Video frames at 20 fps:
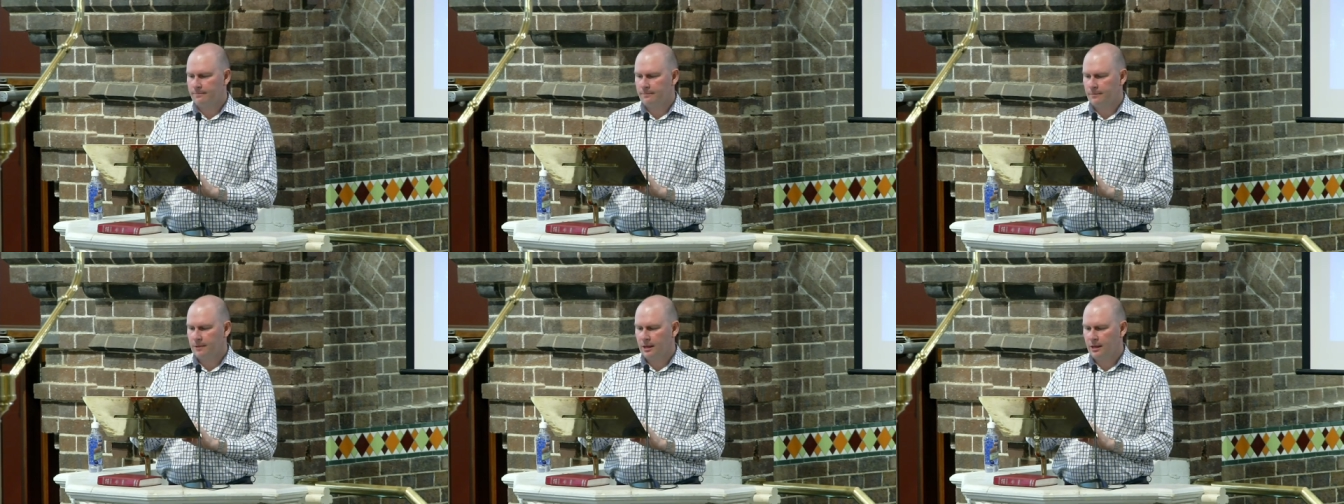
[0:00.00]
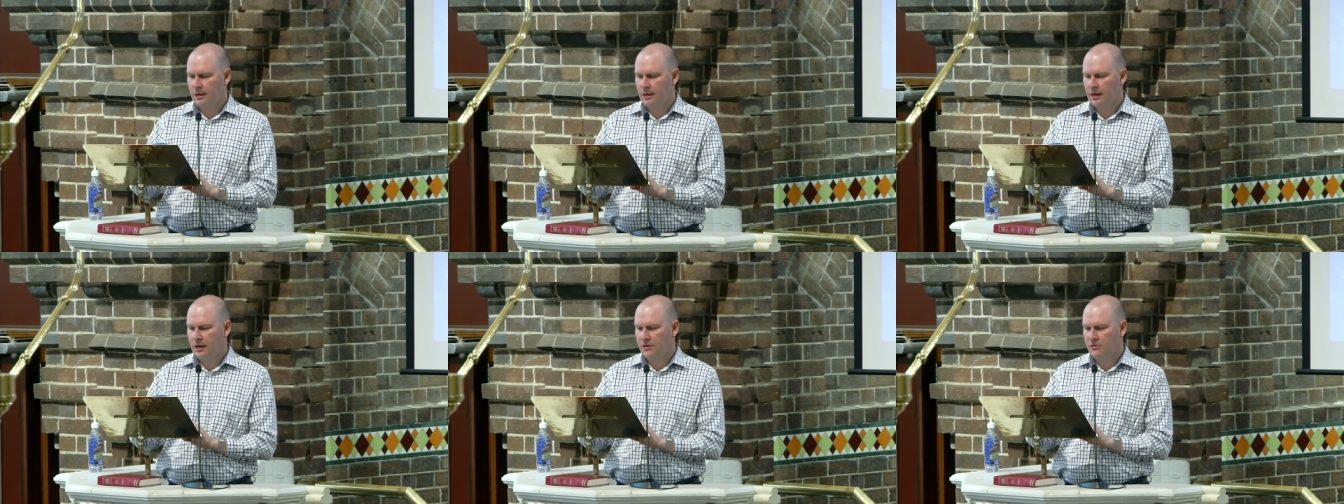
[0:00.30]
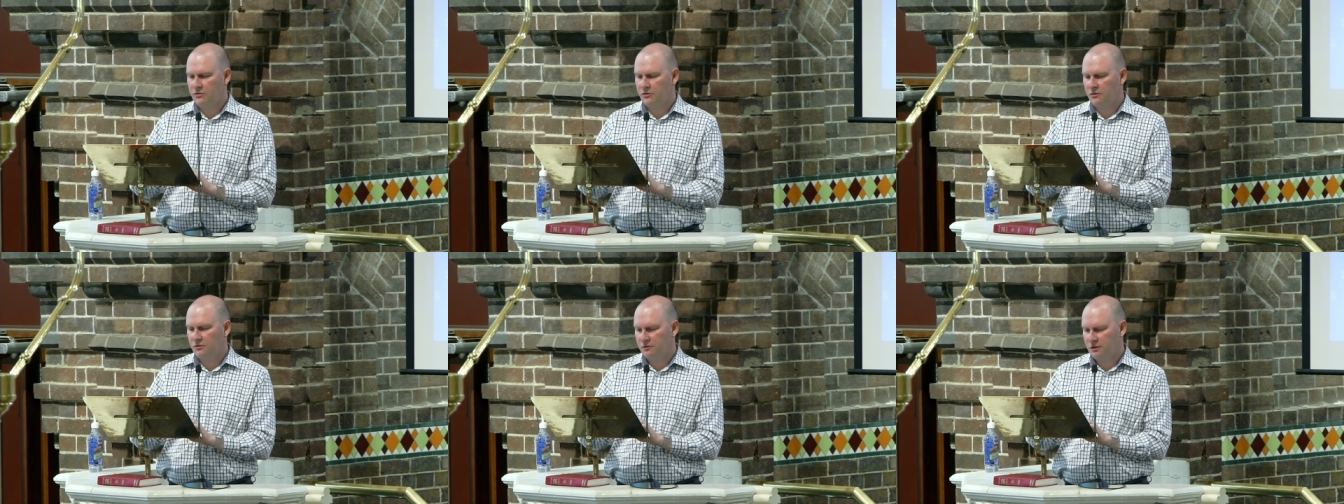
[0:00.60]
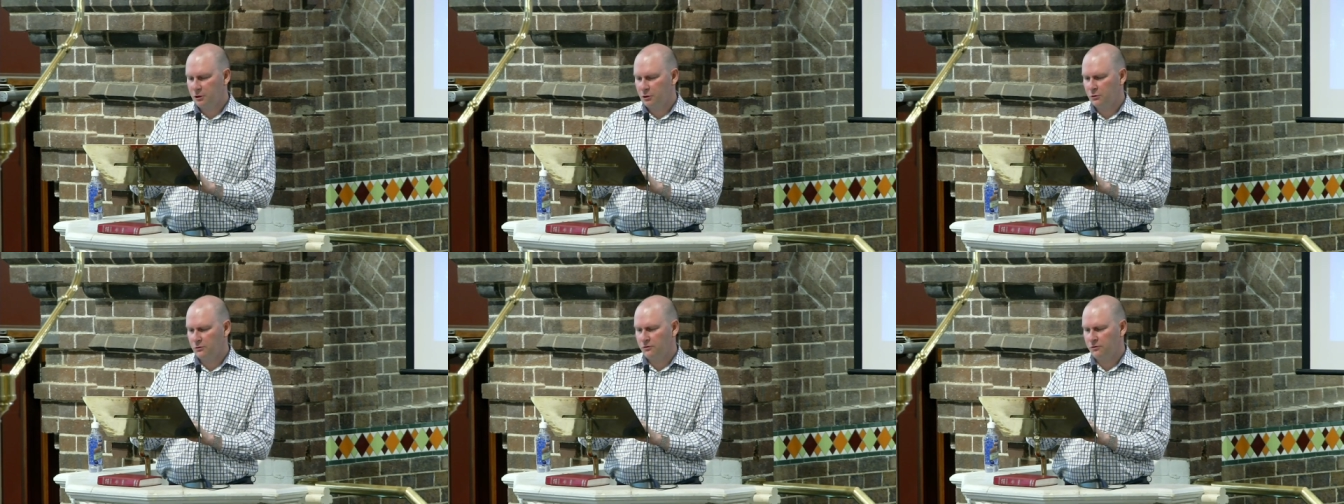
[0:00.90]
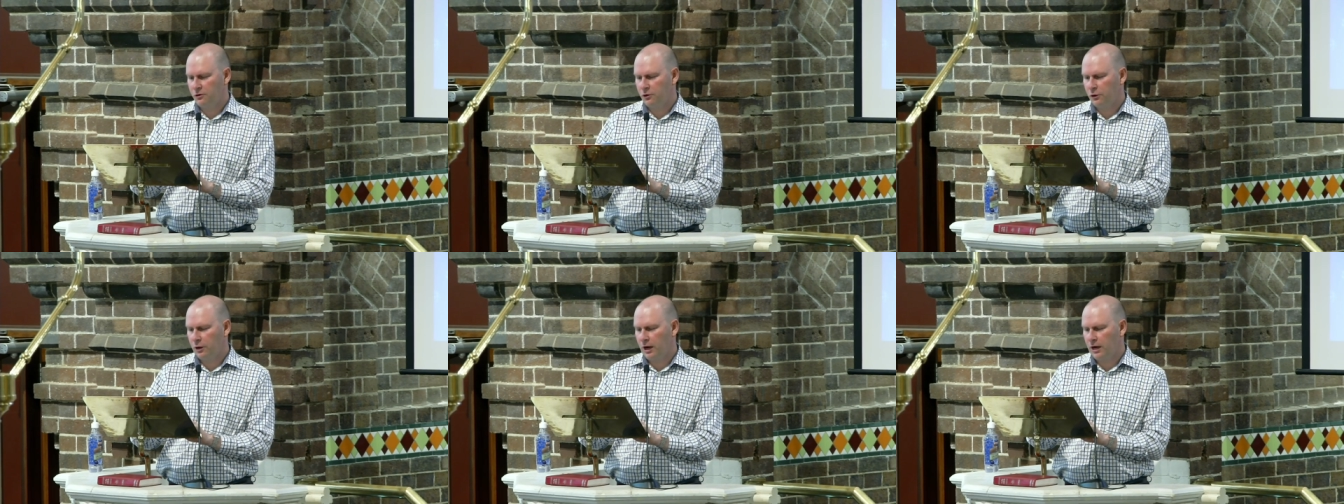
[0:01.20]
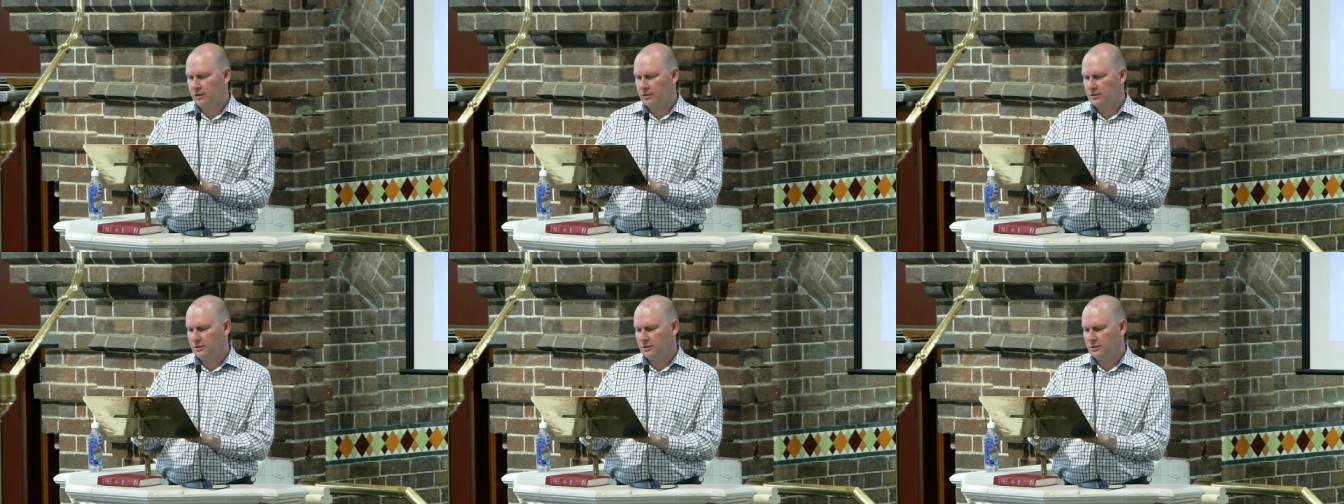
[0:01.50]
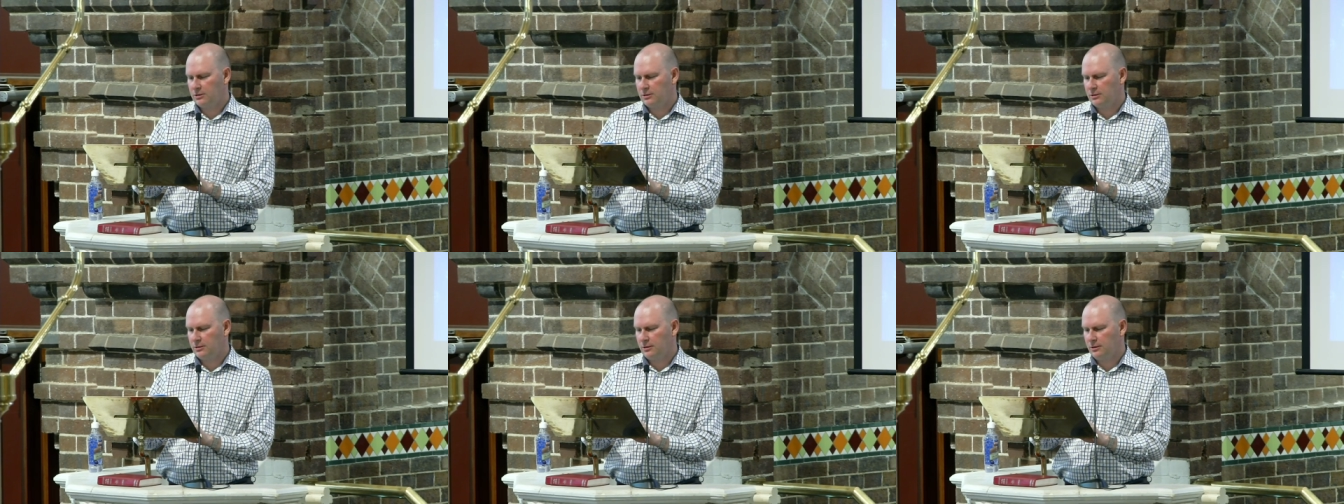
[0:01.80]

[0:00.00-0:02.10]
he has fulfilled for us,